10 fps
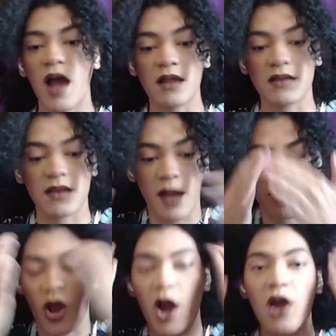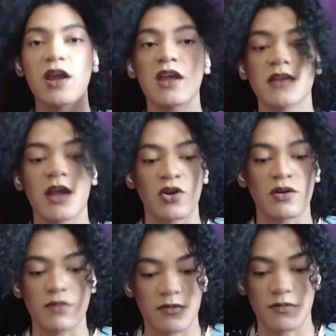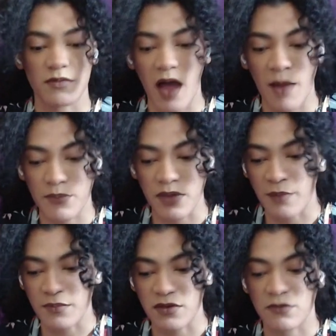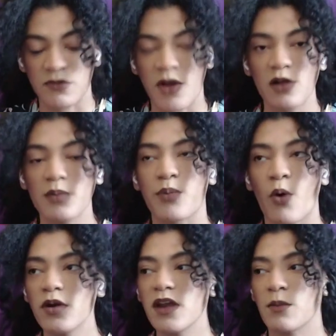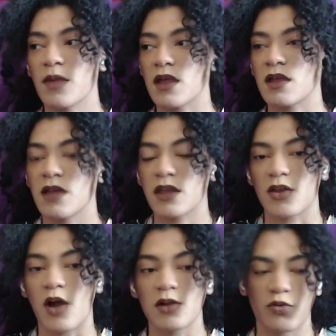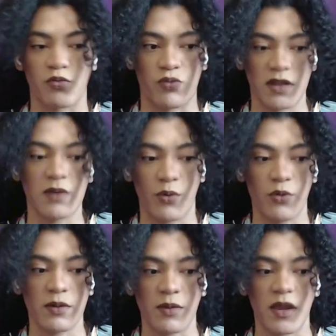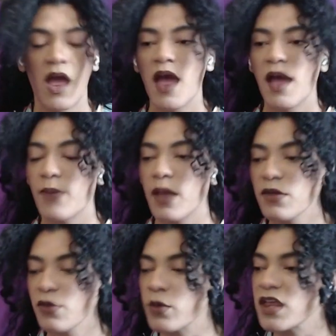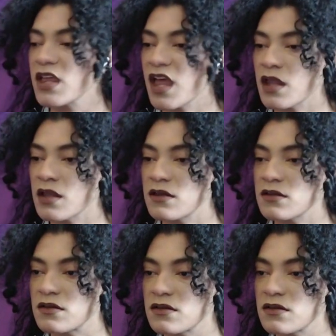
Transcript: I'm sorry. Like I'm y'all are boring me. Like y'all are really boring me. Maybe The Weeknd,